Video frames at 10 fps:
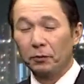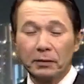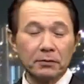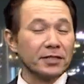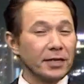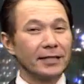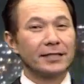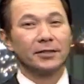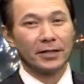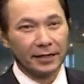windward side
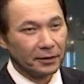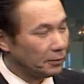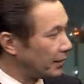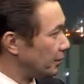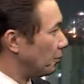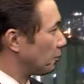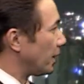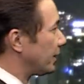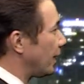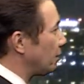still getting the rain though.
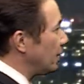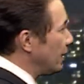Right now,